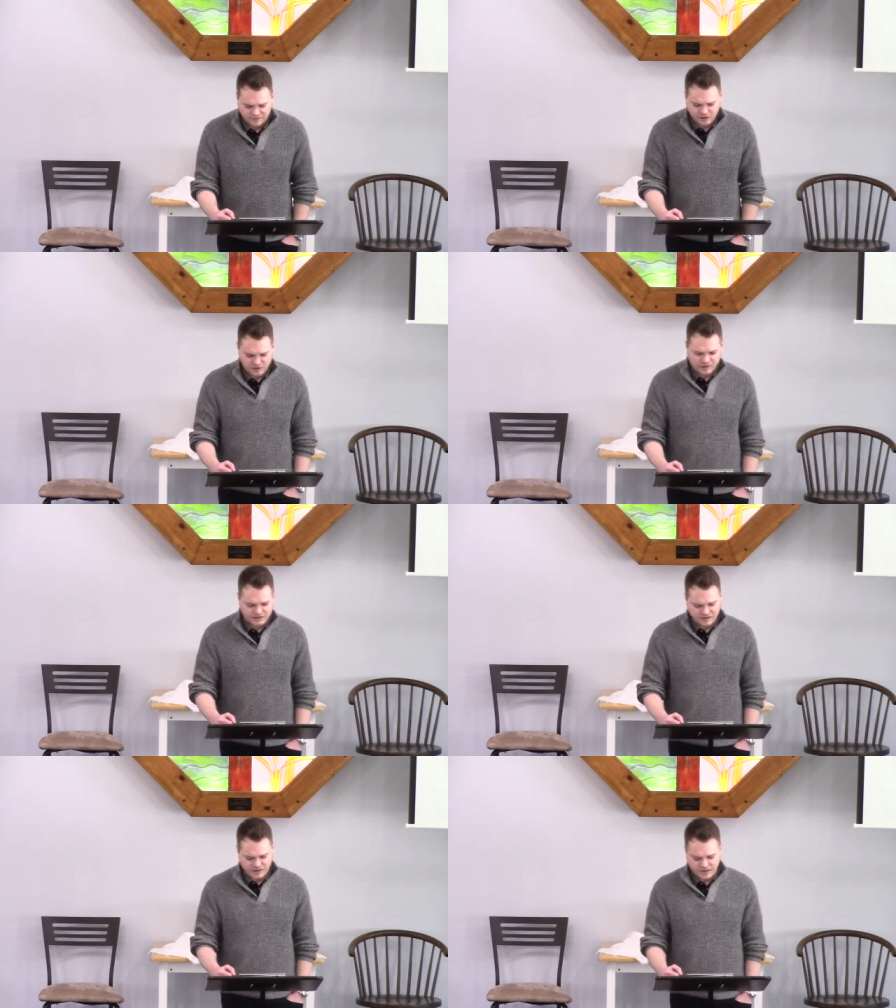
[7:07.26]
very
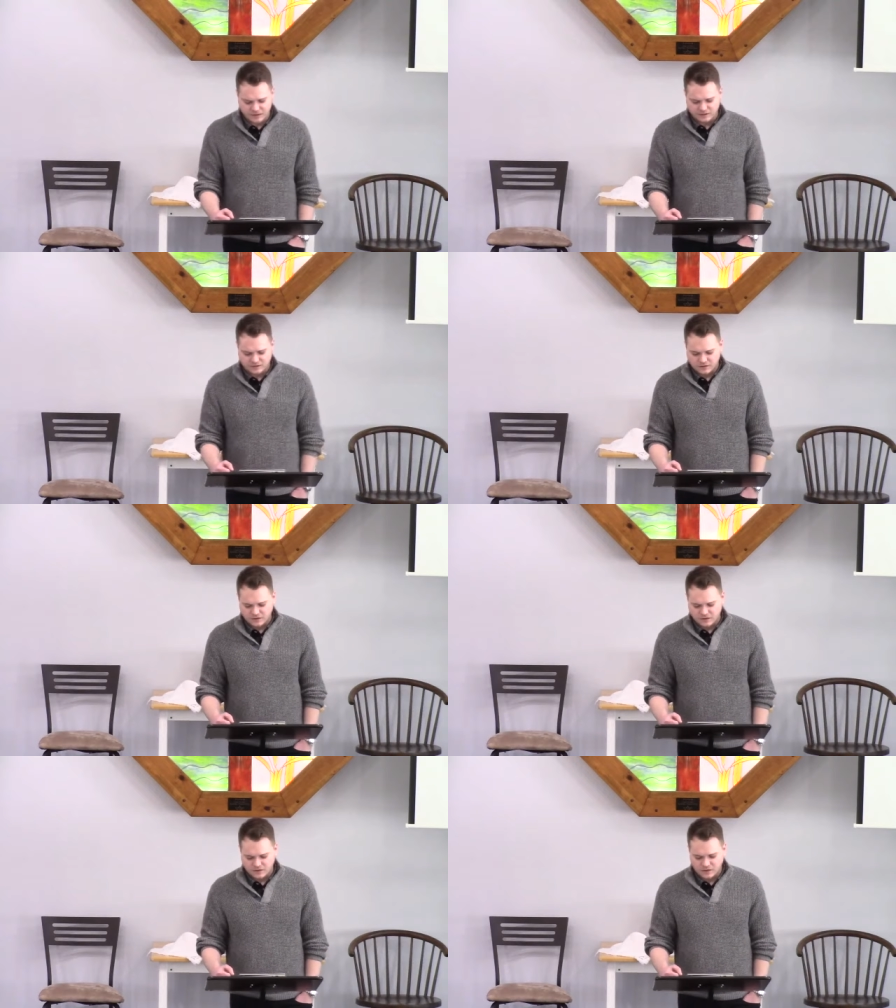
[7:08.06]
day.
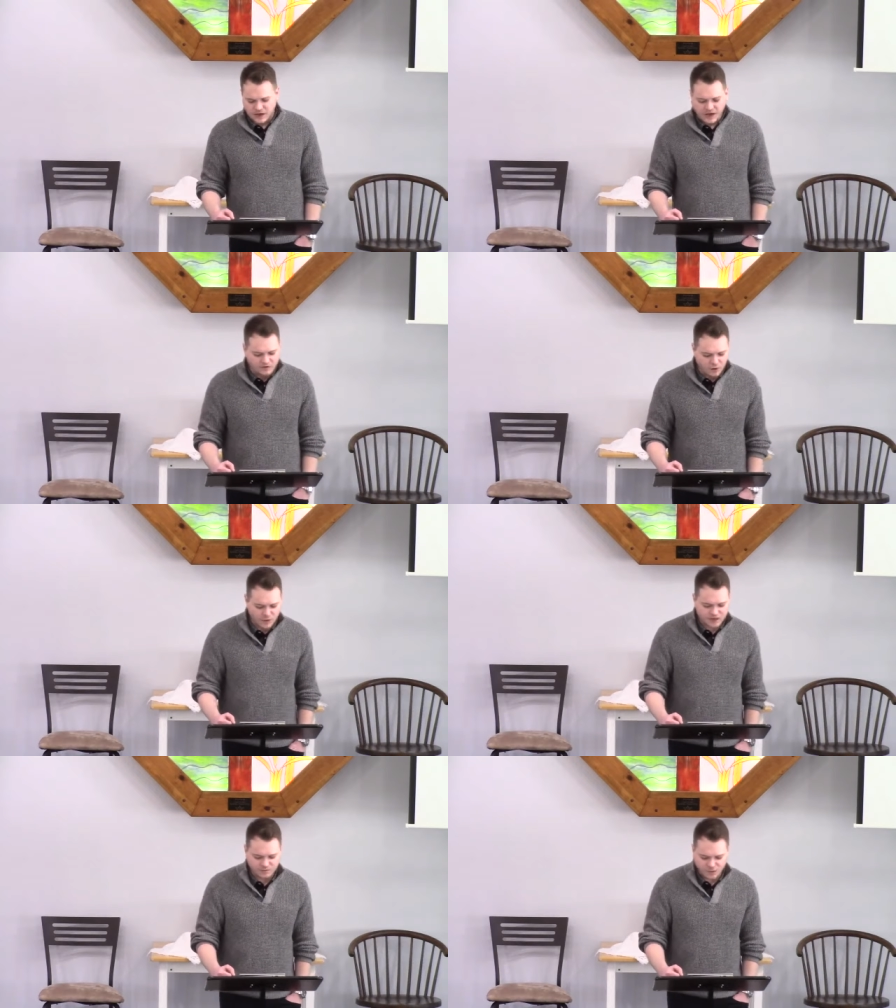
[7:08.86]
I have
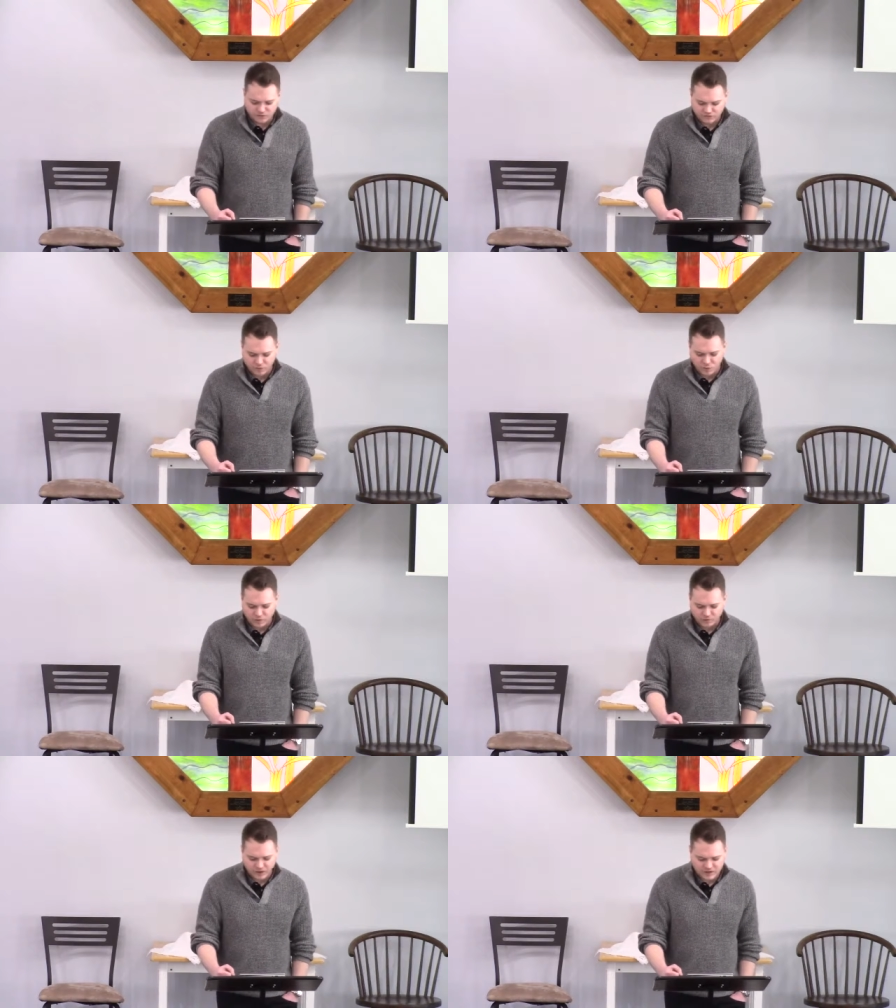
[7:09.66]
always moved from
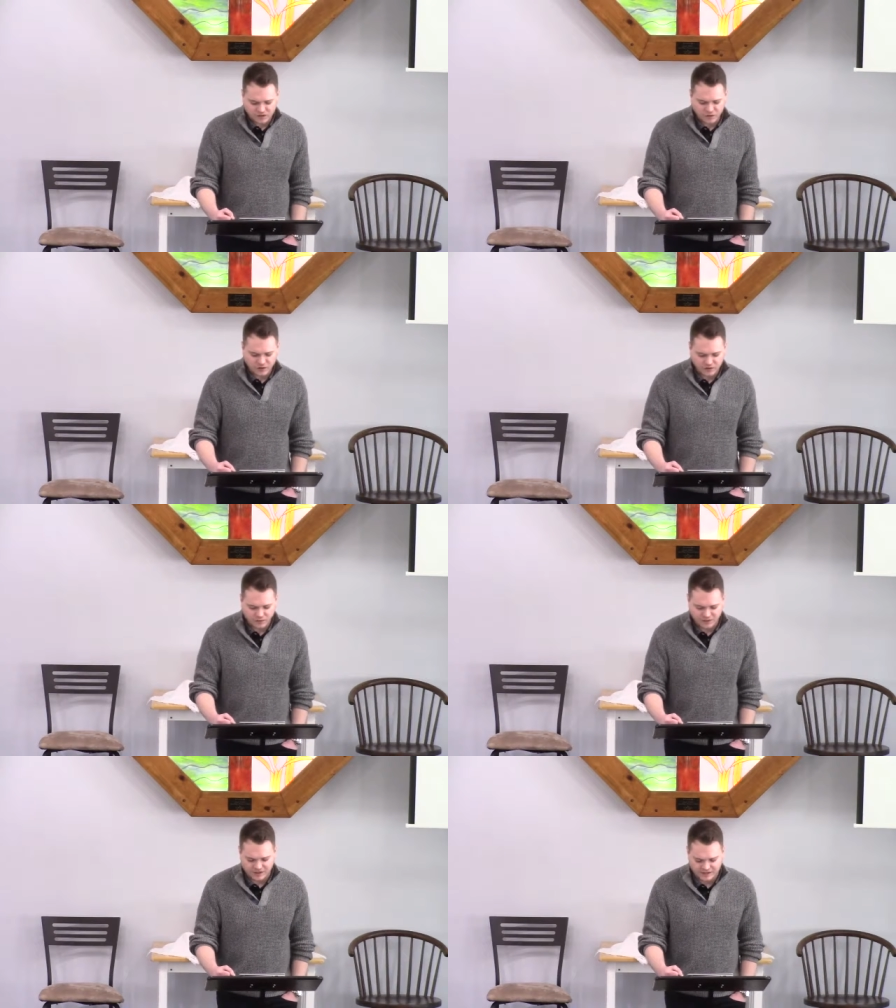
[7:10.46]
one place to
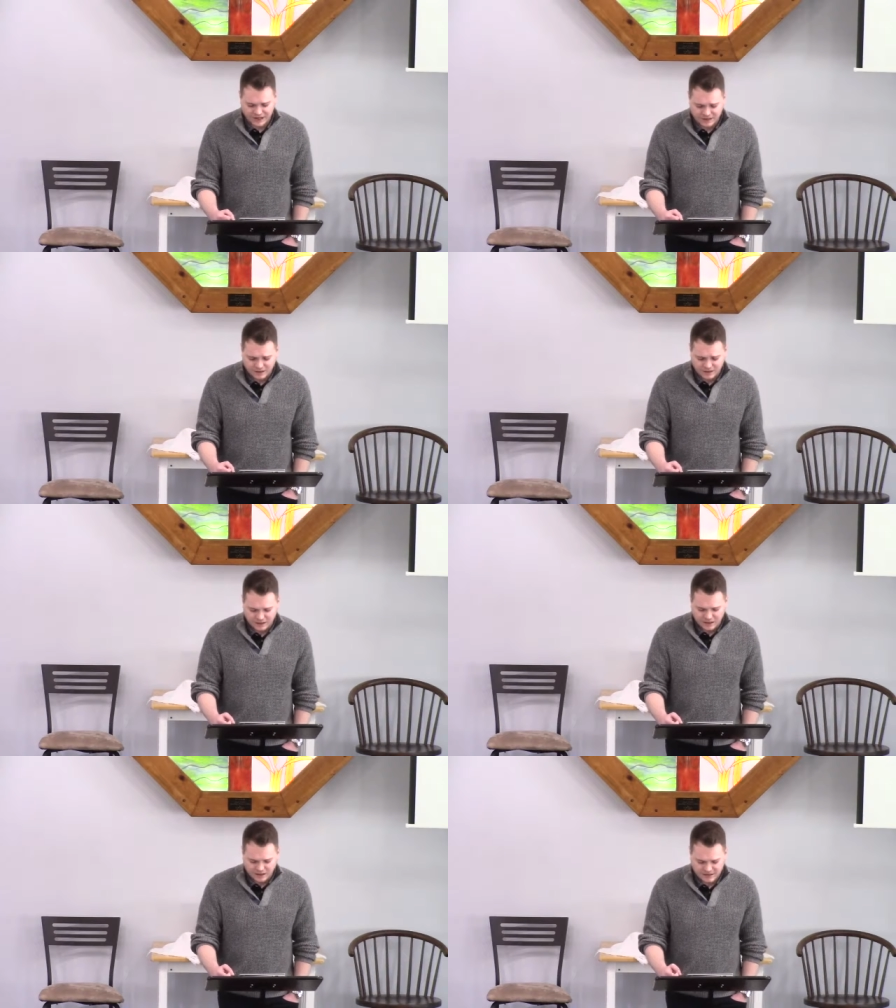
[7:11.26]
another with a tent and a